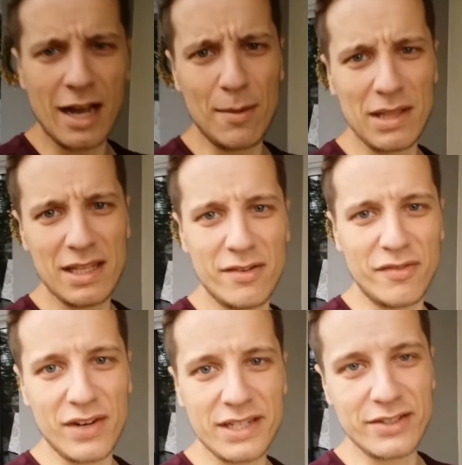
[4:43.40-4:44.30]
I'm a little
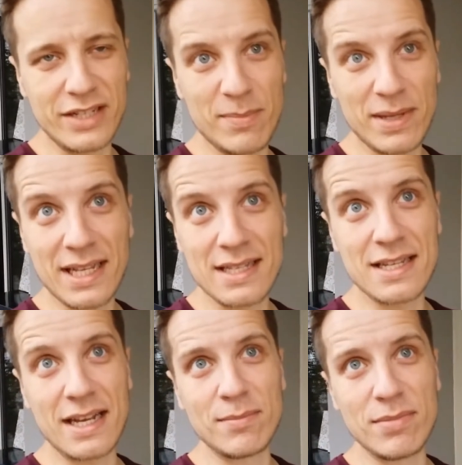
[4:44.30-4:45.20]
afraid to get back
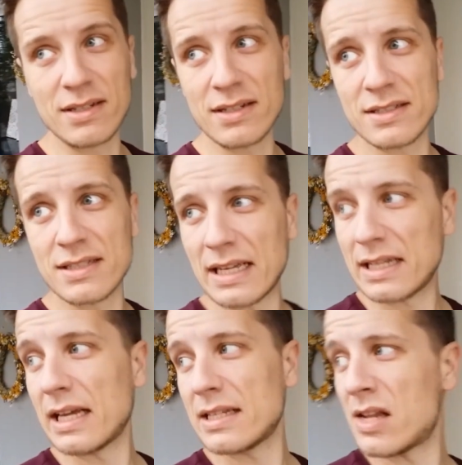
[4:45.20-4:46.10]
inside, because it
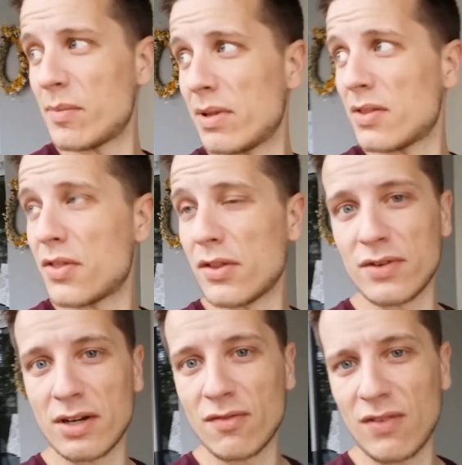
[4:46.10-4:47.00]
has not been
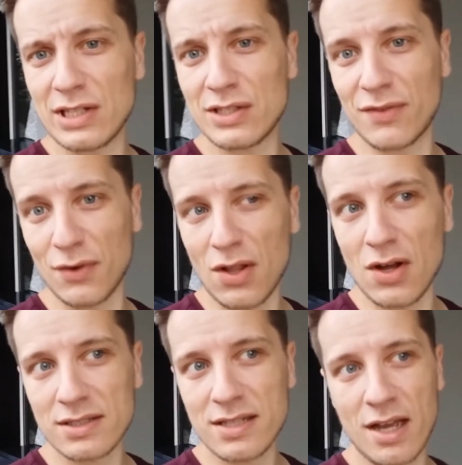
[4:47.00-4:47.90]
thundering or flashing for a
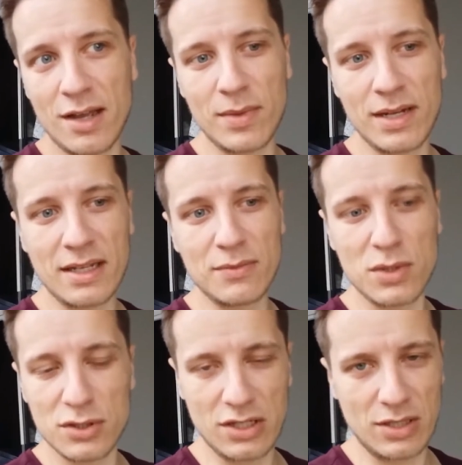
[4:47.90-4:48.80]
long time, and I
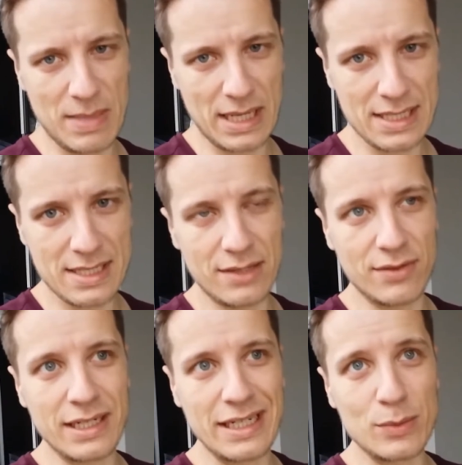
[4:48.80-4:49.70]
want to get back inside
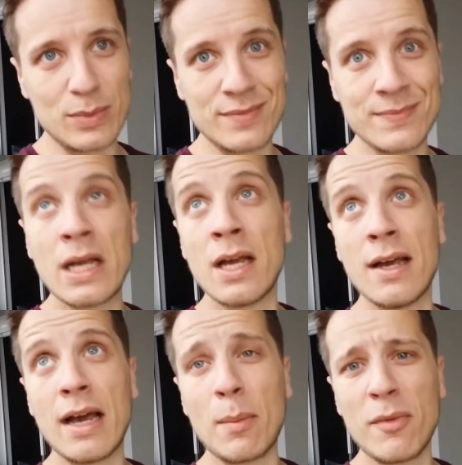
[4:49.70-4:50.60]
right now, but
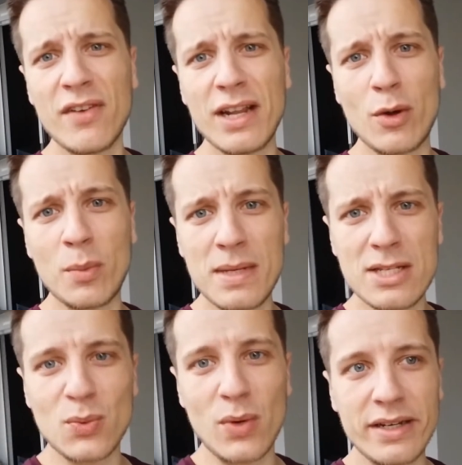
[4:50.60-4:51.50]
I'm afraid I'll
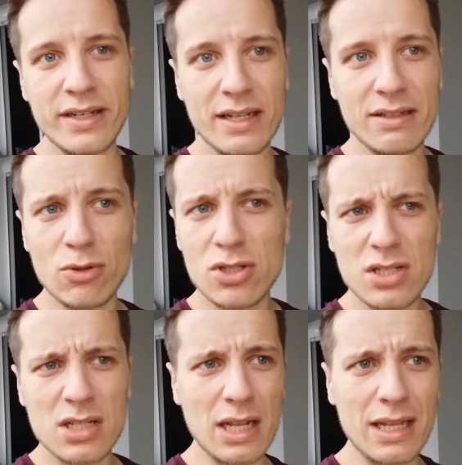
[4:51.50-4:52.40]
miss one. There was
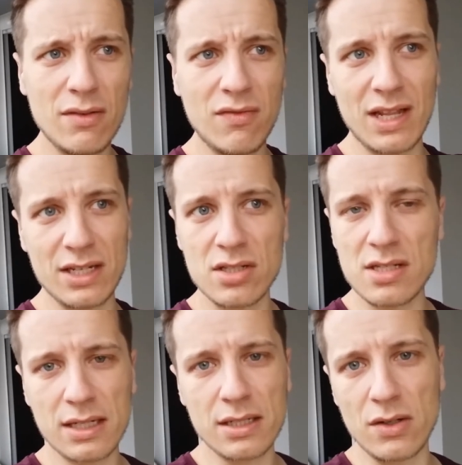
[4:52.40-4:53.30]
just a little flash a
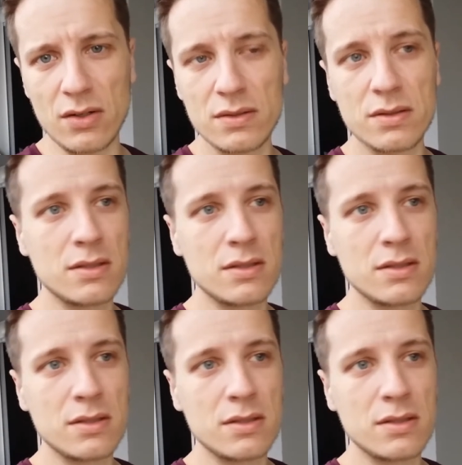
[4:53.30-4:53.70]
second ago.